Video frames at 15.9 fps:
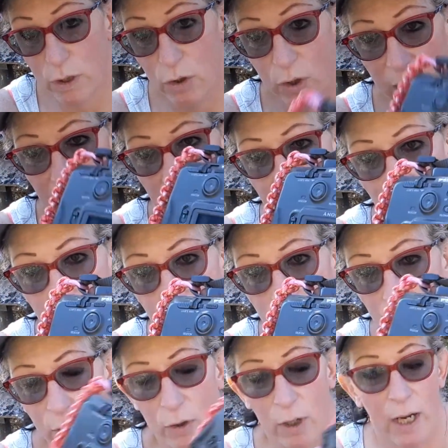you can.
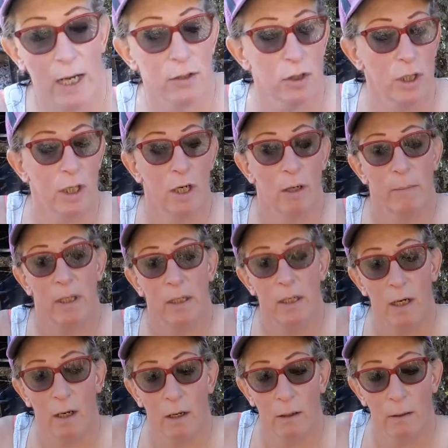You can actually come in
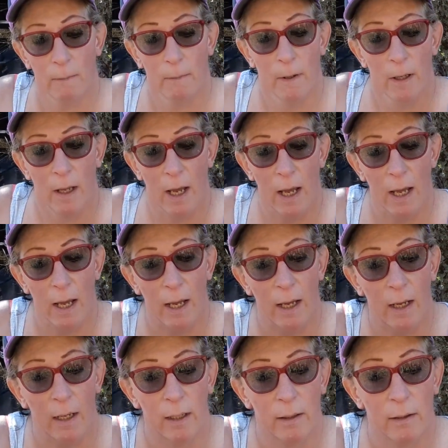here
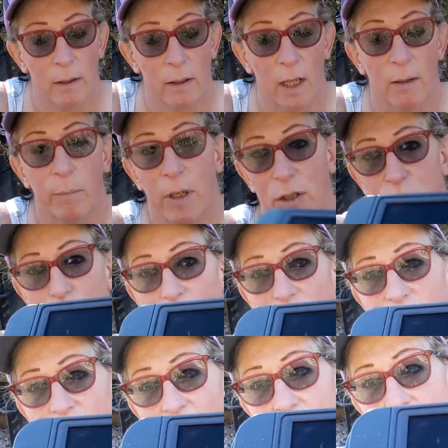and like picture
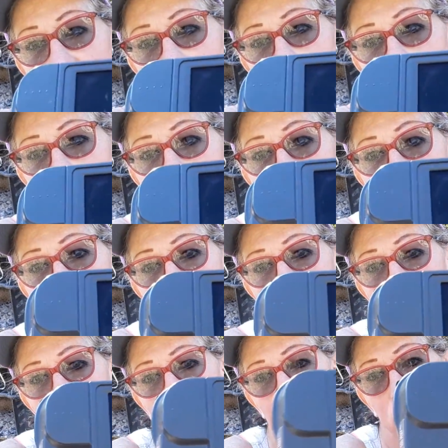effect. You
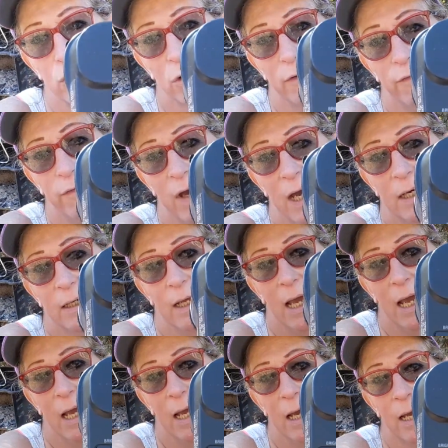can go picture effect
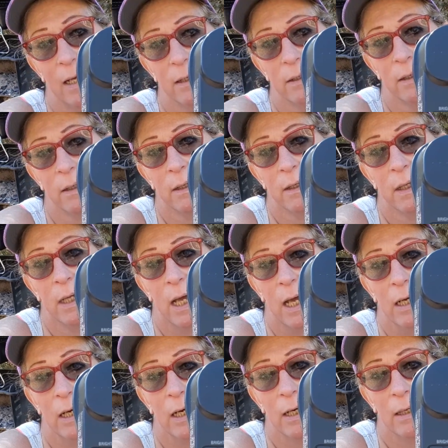and
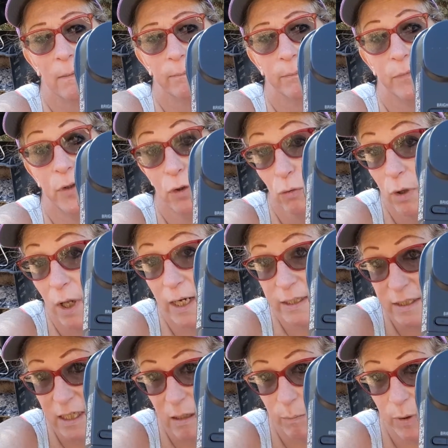do
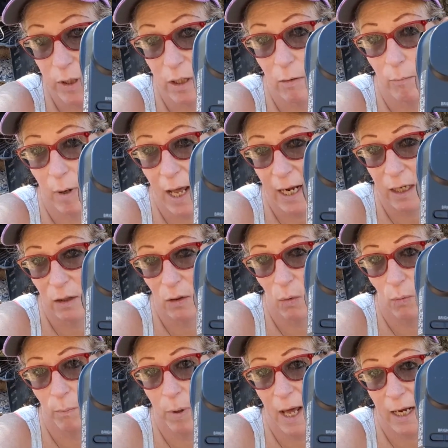like sepia and black
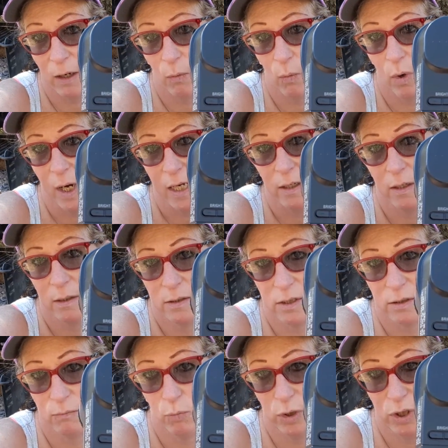and white,
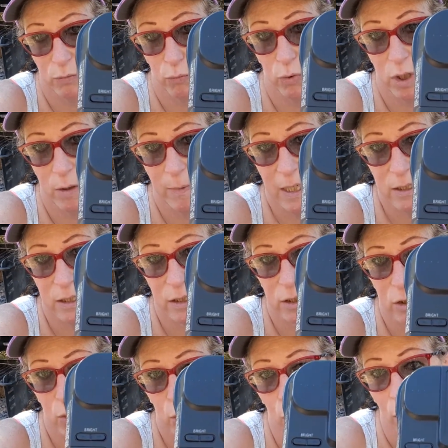which really makes this
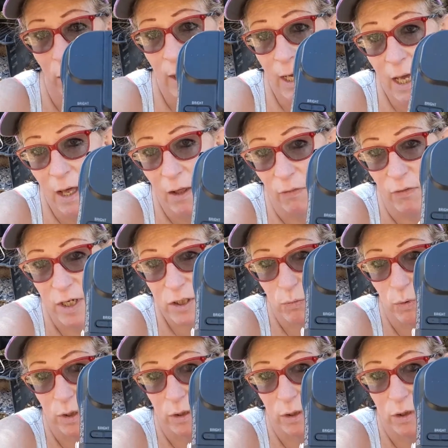cool.
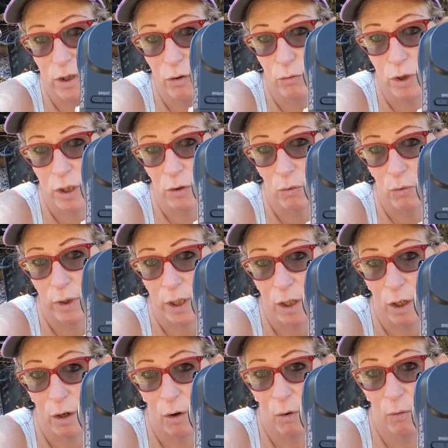This one you can only
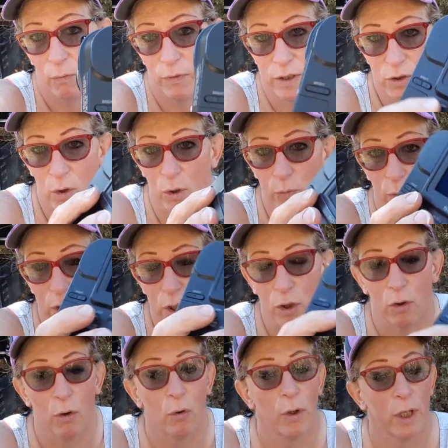go, this old one
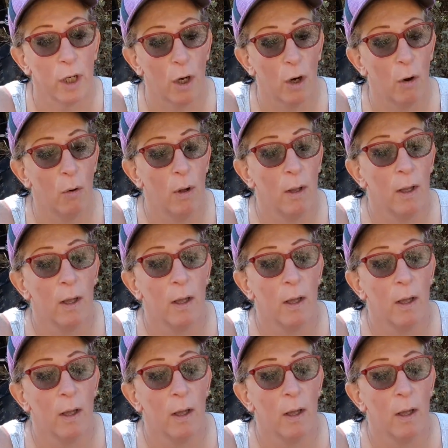you can only go